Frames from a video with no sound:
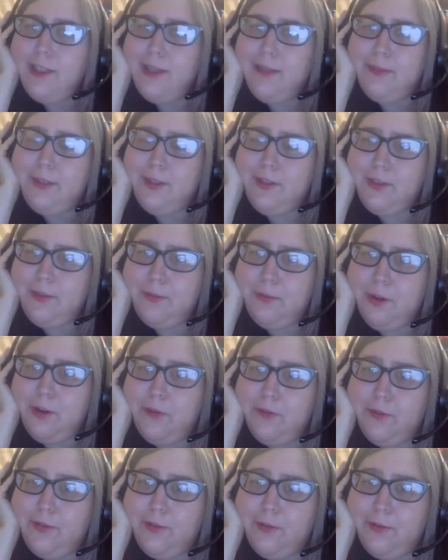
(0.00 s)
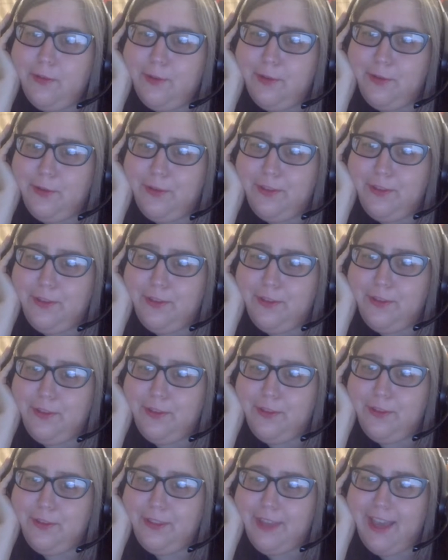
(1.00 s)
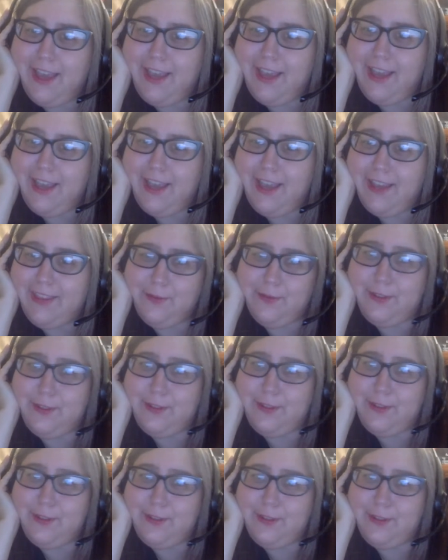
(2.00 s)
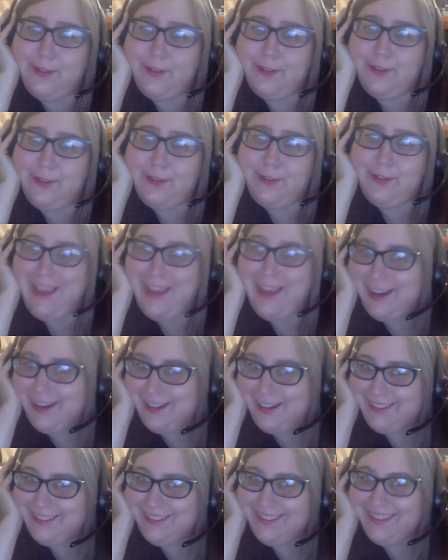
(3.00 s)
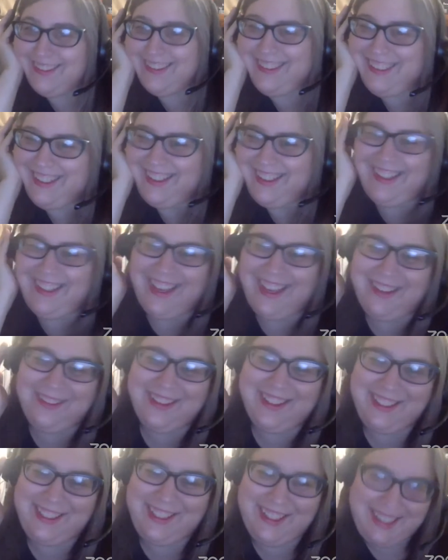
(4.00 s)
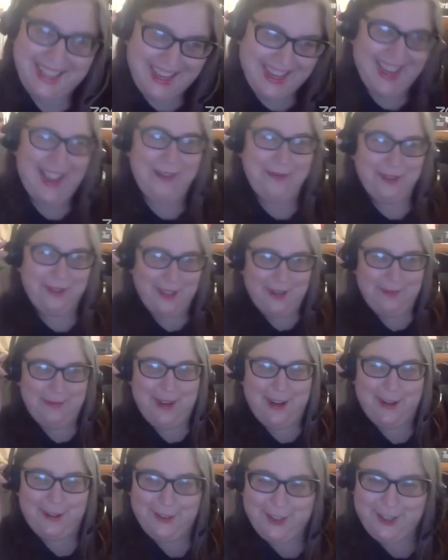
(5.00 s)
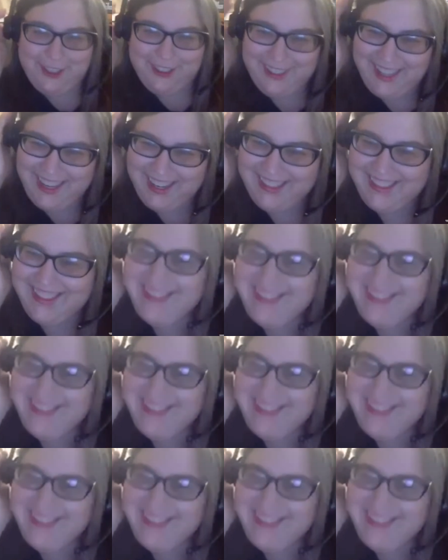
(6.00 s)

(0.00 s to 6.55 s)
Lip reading: up to the Marvel booth. There was nobody there. Just like, hey, we're gonna buy our shirt. Thanks.